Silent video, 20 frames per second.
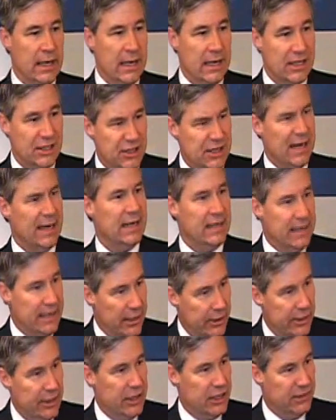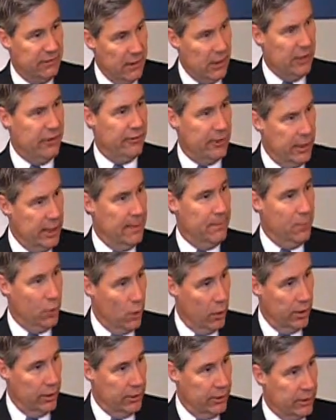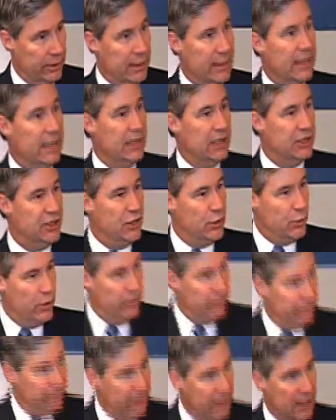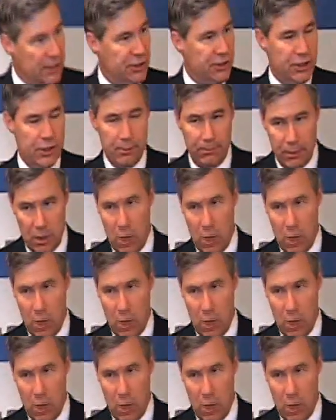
A second area that's very, very important, if you all have had a loved one in a hospital,